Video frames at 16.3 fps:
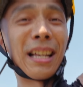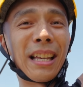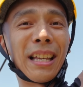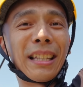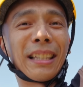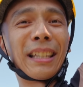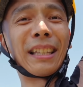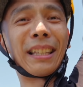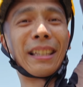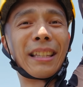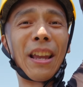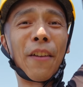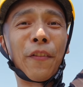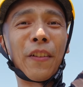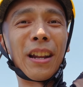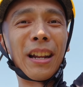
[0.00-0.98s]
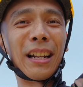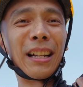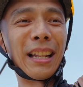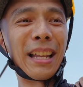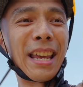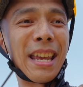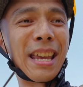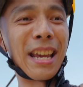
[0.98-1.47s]
This is
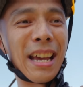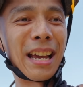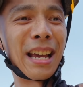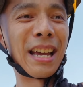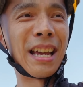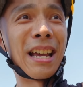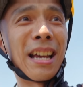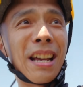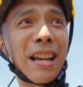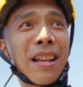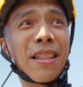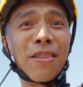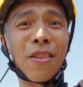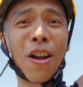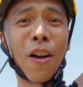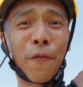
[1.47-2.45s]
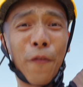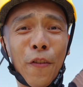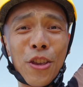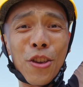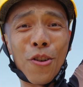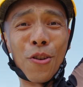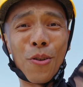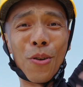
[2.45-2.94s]
definitely not for
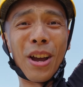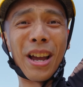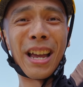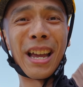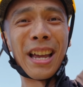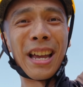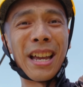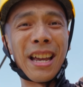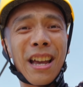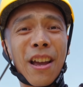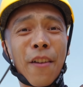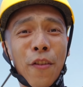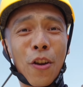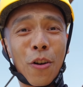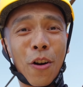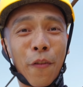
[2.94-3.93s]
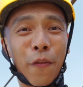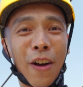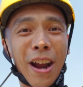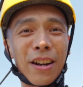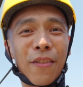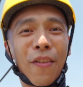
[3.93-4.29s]
you if you're afraid of